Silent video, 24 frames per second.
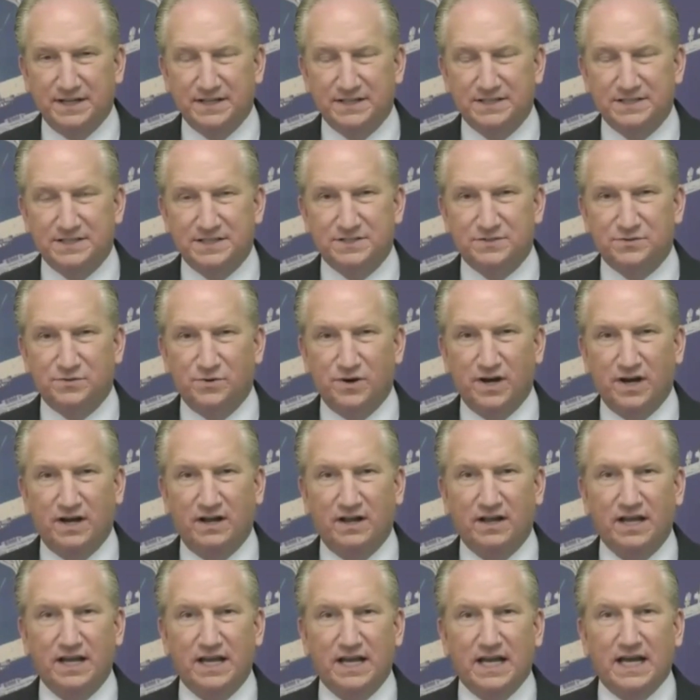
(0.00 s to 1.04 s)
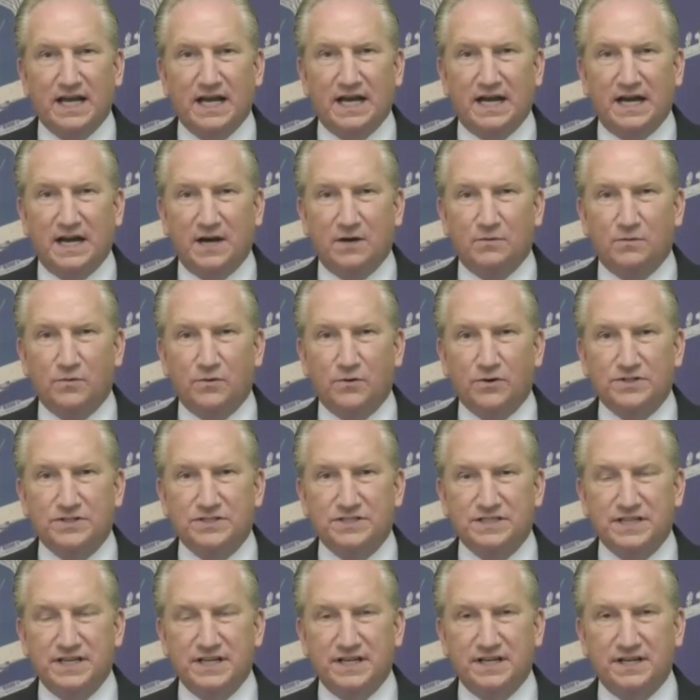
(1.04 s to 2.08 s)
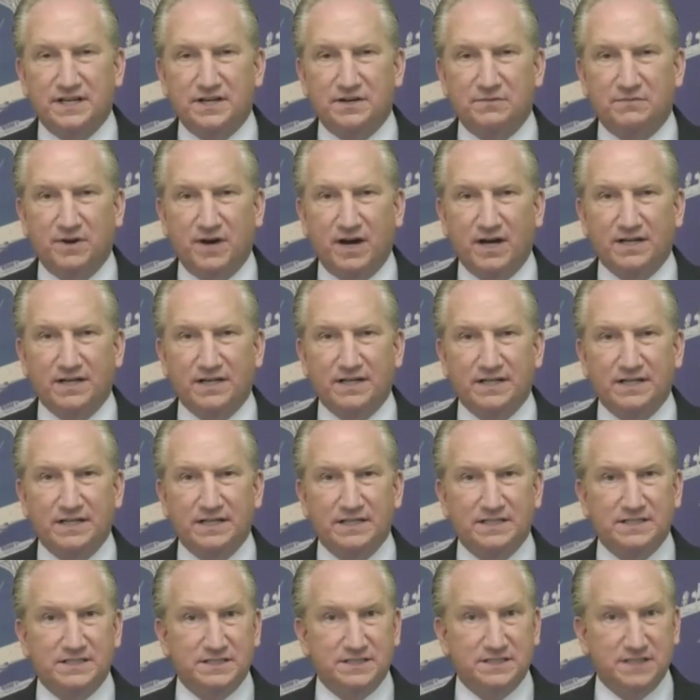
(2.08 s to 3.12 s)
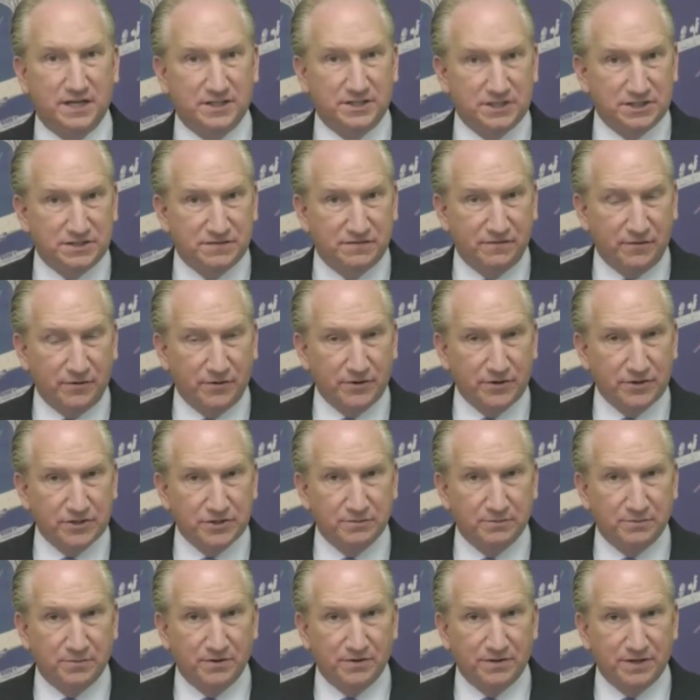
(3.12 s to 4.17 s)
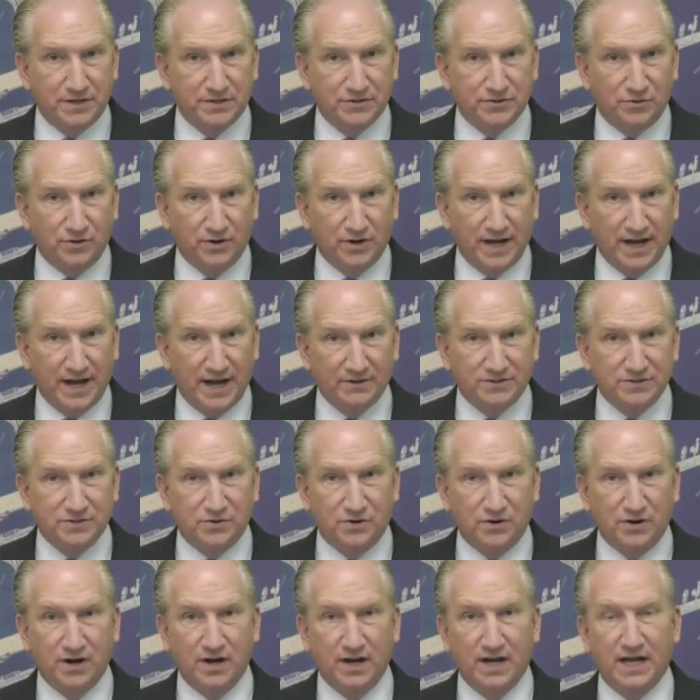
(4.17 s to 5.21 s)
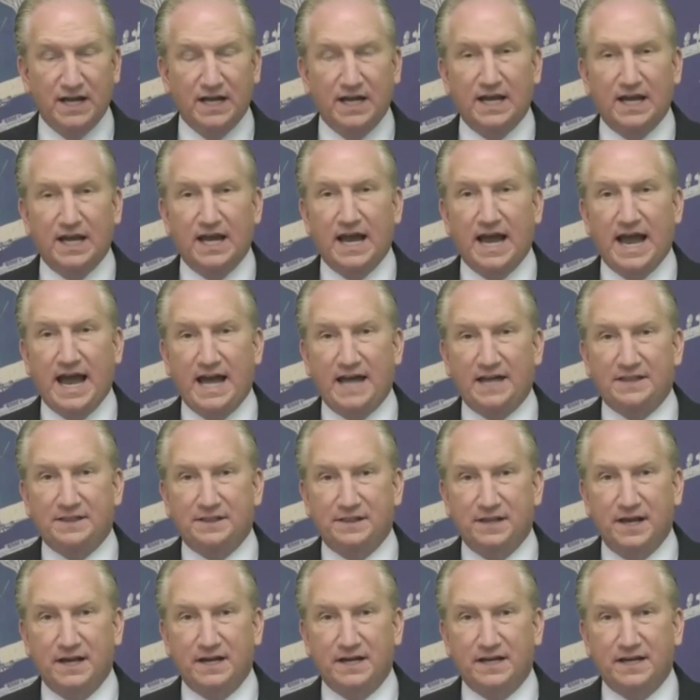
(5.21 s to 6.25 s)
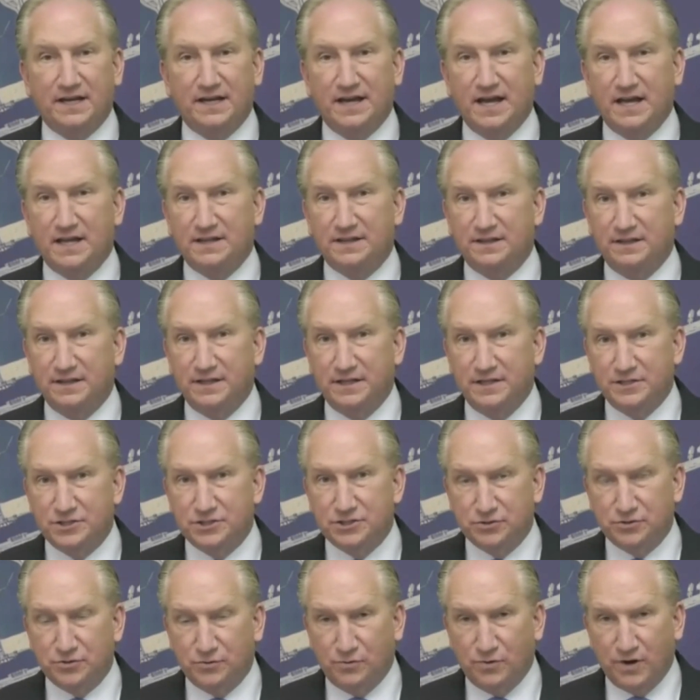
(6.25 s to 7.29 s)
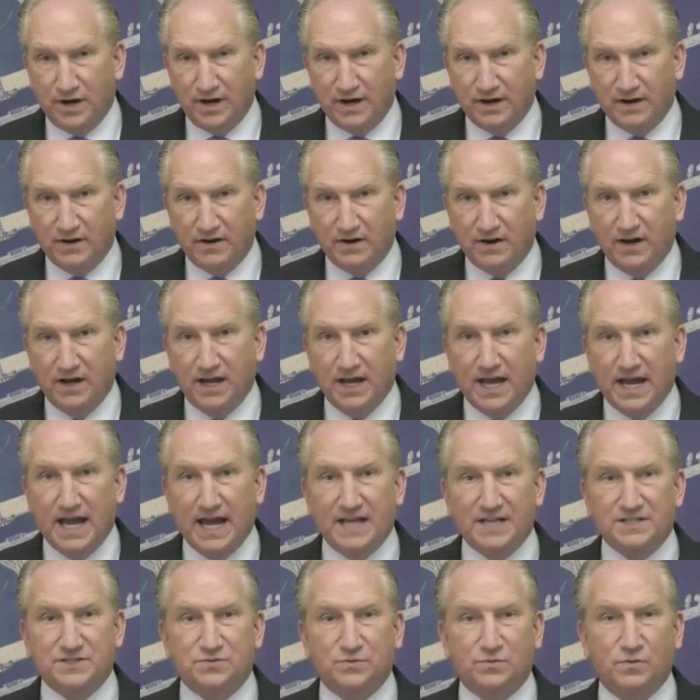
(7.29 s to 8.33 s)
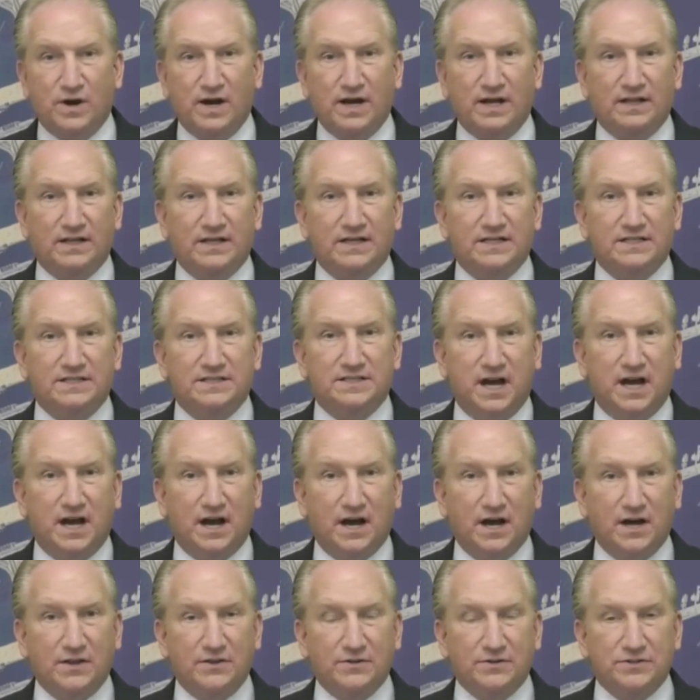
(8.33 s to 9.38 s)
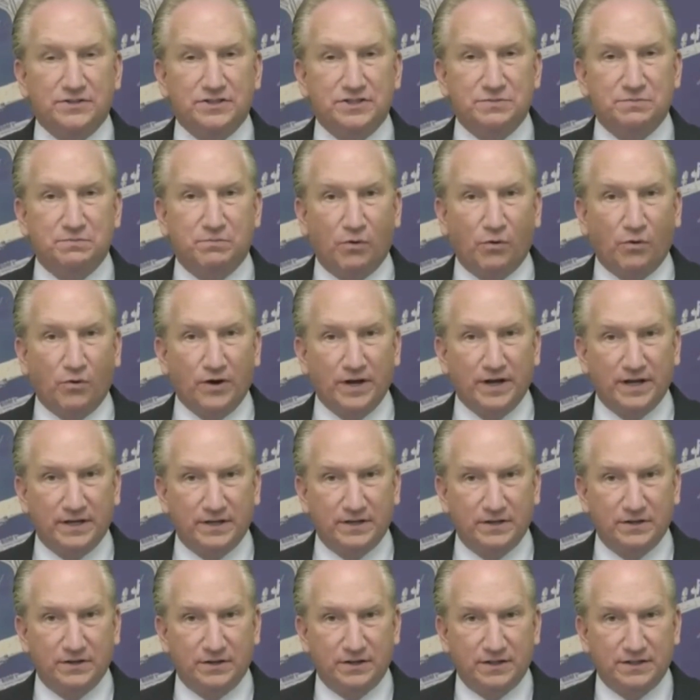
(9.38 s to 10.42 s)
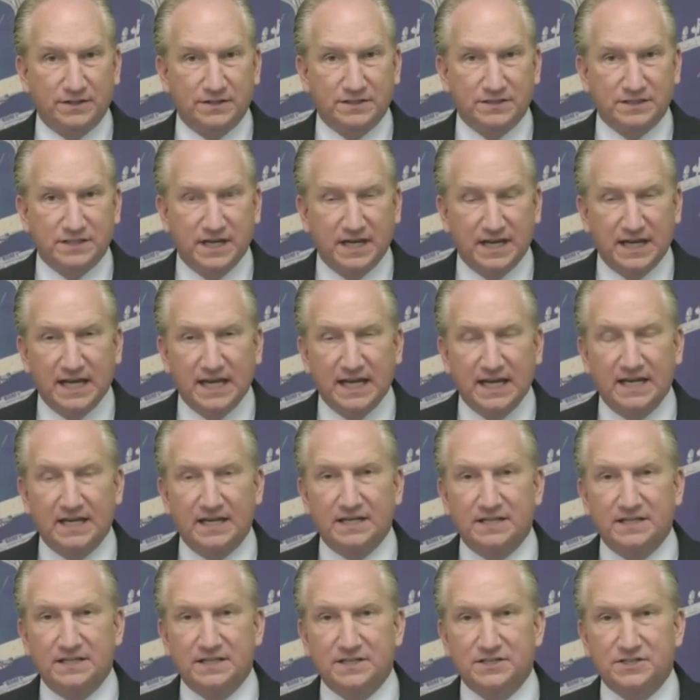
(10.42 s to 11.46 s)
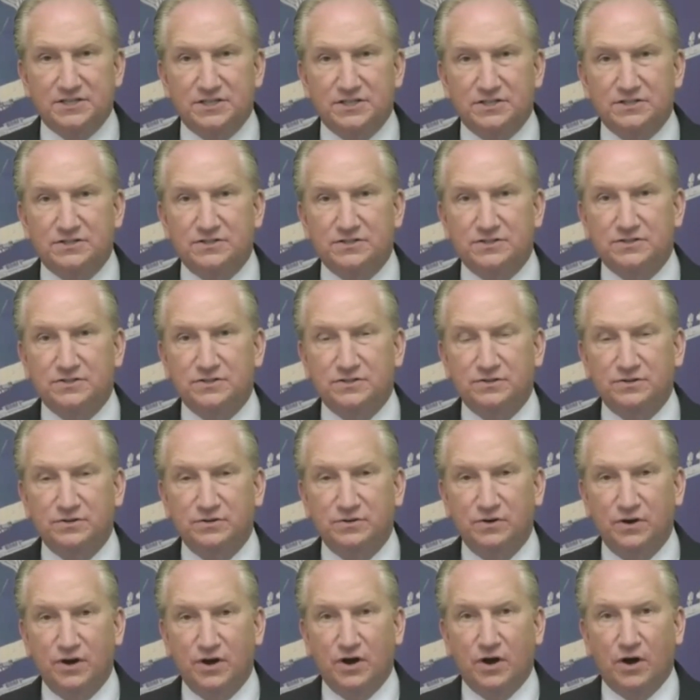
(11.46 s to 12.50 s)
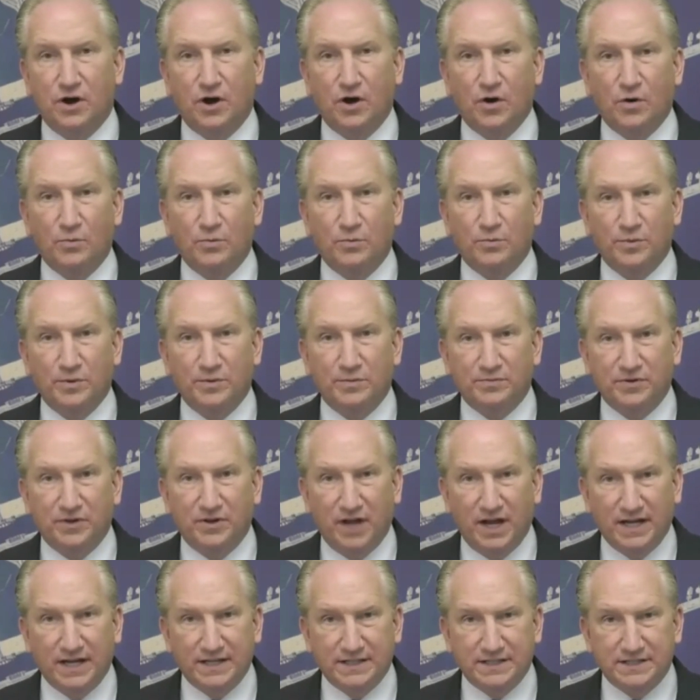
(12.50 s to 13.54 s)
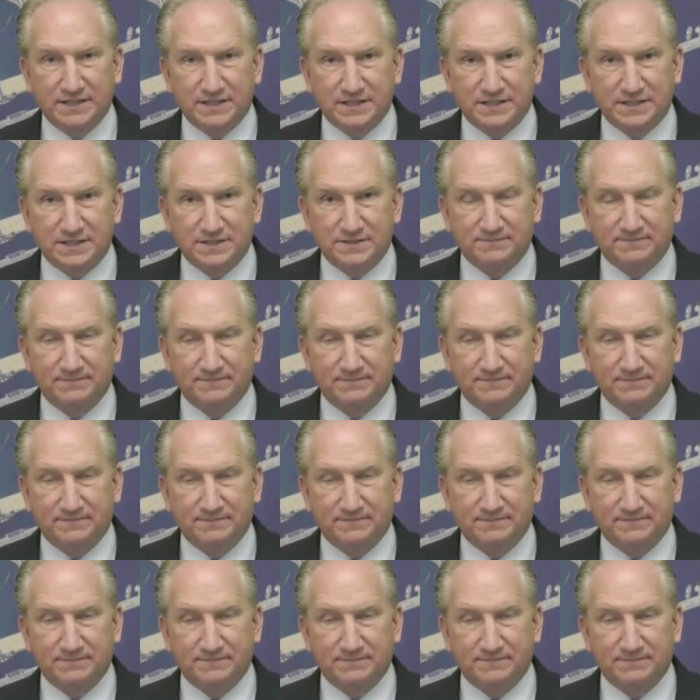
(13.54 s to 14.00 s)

us as well. We're seeing commodities such as furniture, both indoor and outdoor, athletic and athleisure wear, as well as other sporting goods, in addition to home appliances.